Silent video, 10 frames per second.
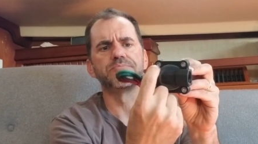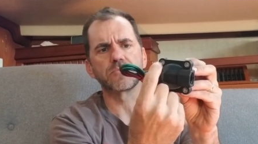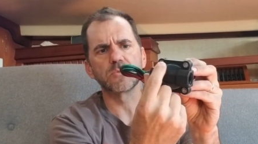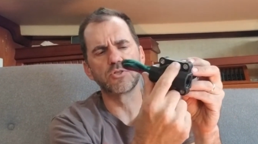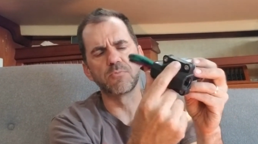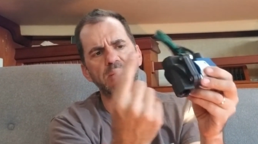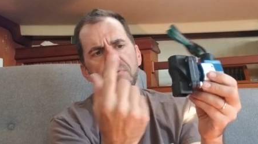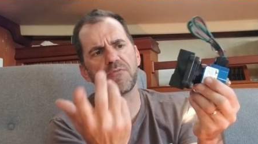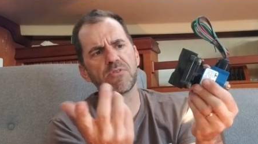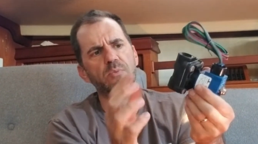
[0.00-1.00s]
So
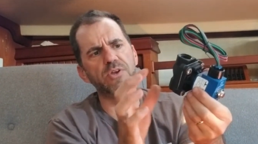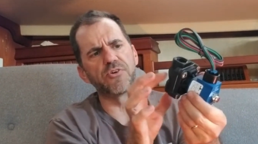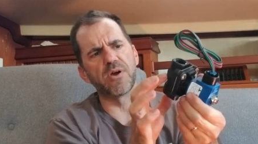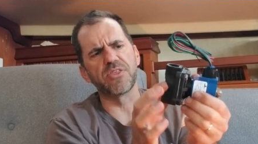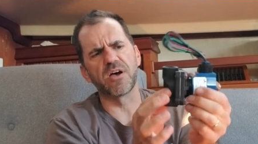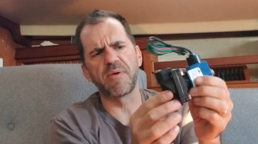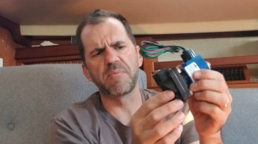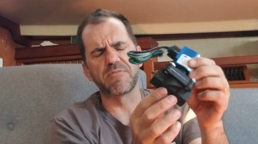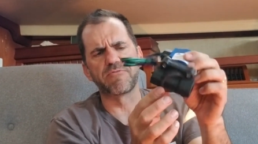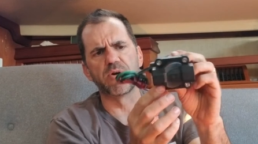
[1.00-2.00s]
maybe over the winter, I thought
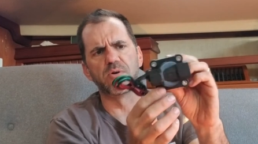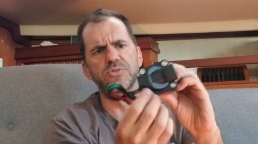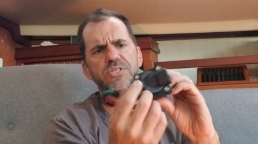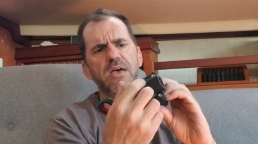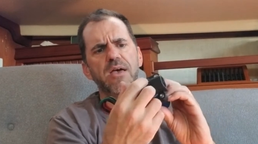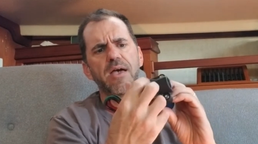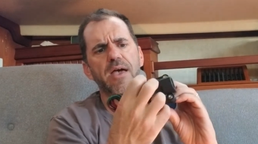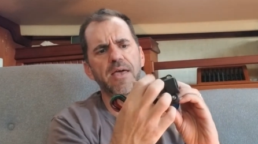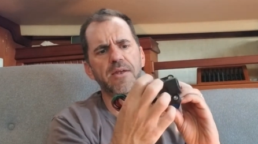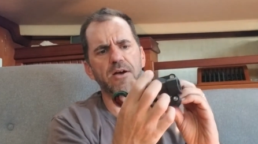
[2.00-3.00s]
maybe it froze
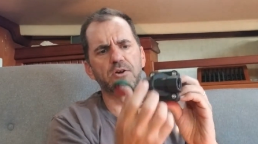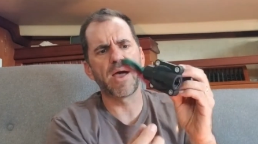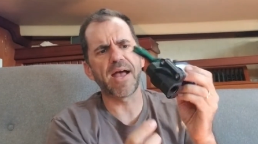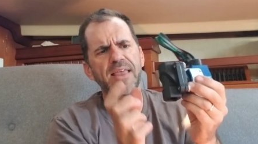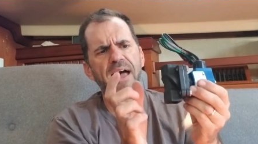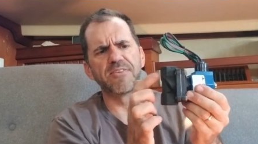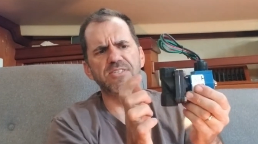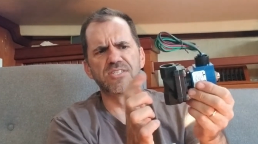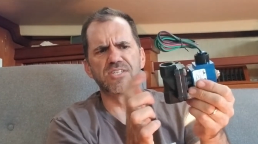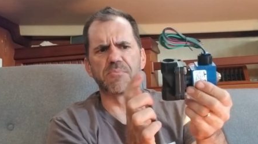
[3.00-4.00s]
and cracked that. This
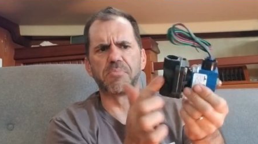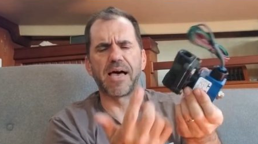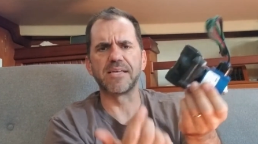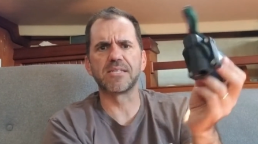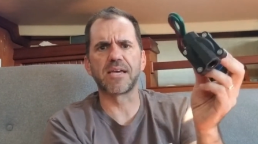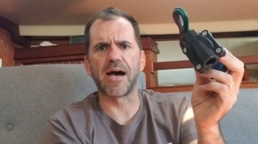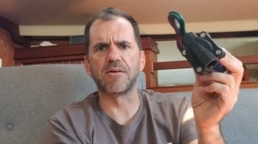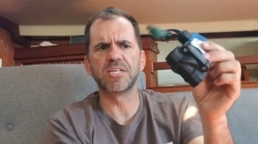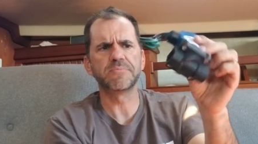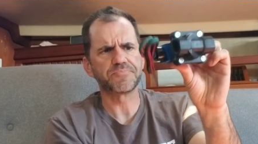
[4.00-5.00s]
is just a plastic
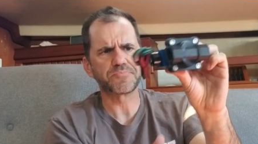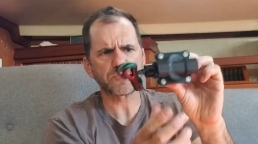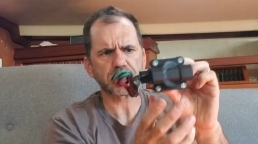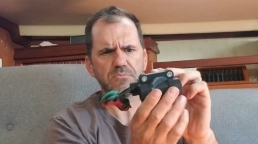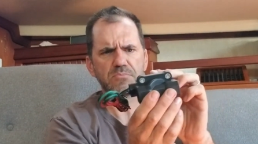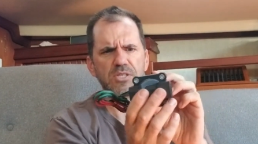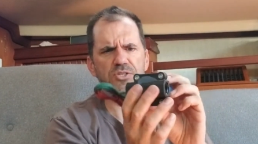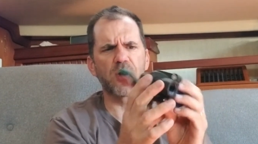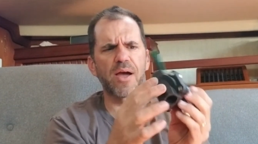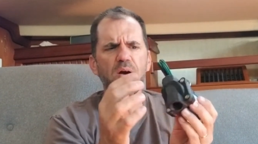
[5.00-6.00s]
housing.
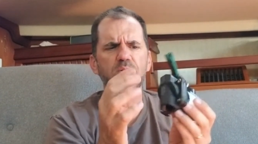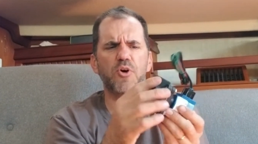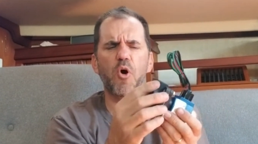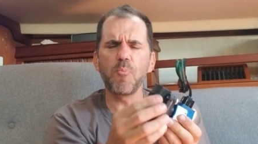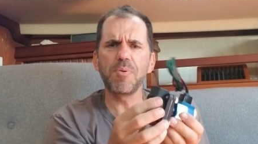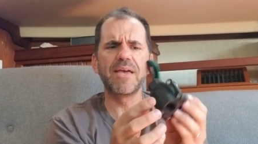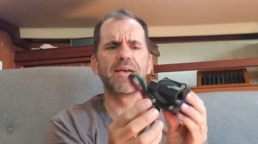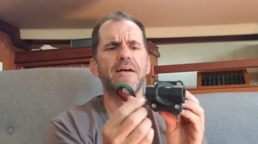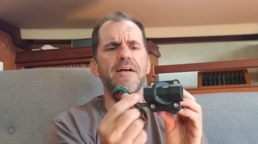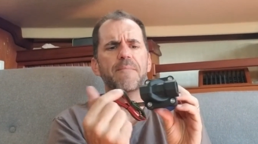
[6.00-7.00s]
So I was
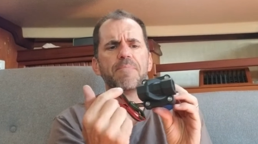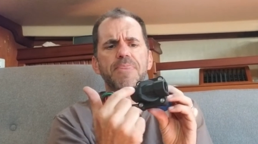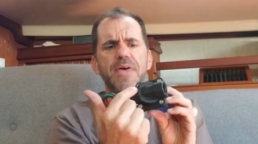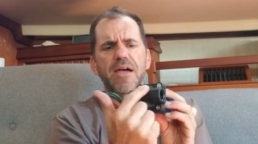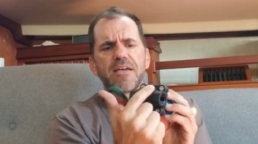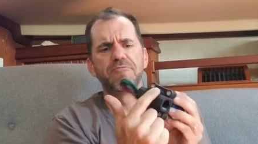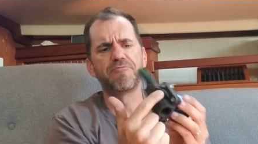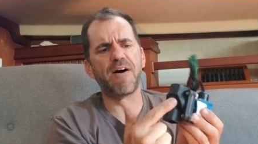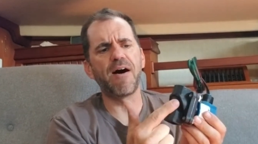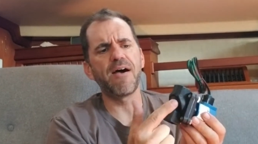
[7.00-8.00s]
hoping that I could
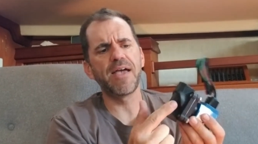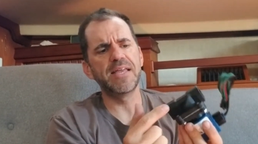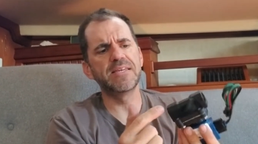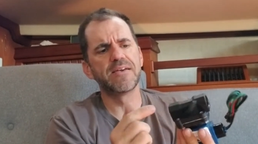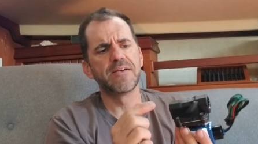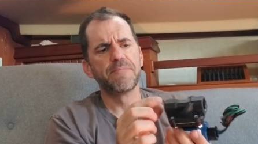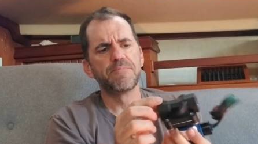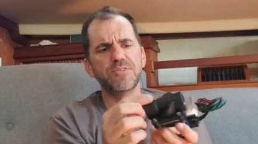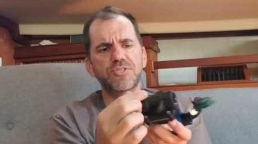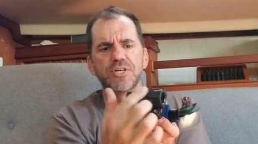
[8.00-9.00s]
find
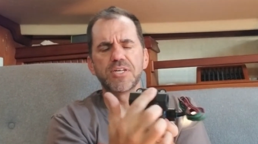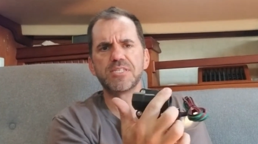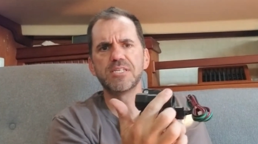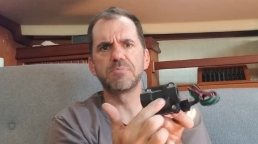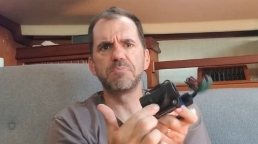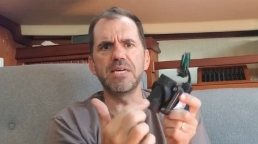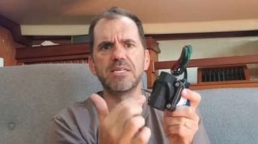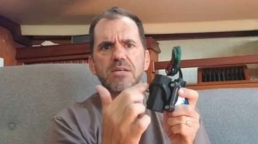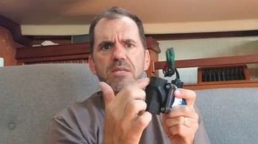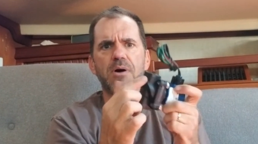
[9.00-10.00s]
just this
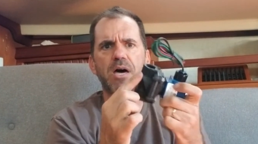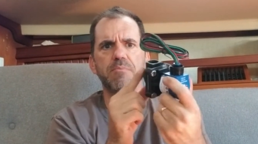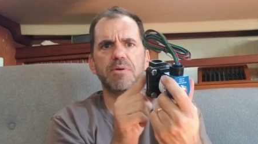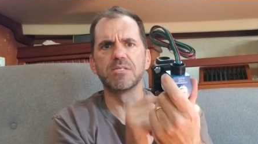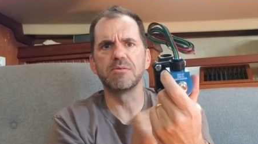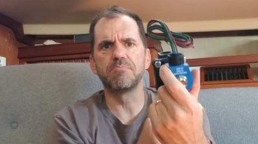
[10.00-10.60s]
piece on the bottom, because it